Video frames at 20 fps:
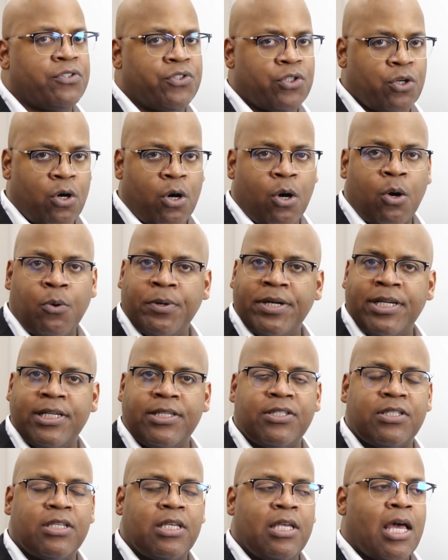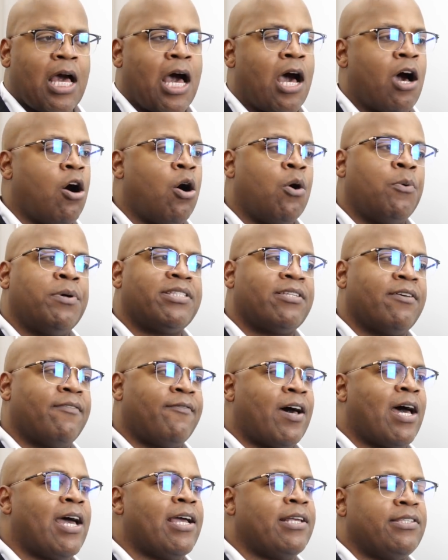As always, I always
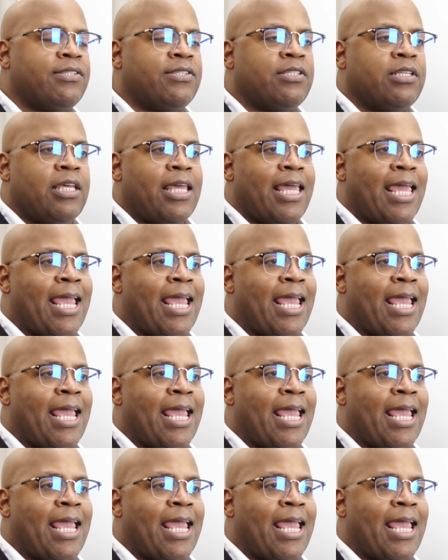advise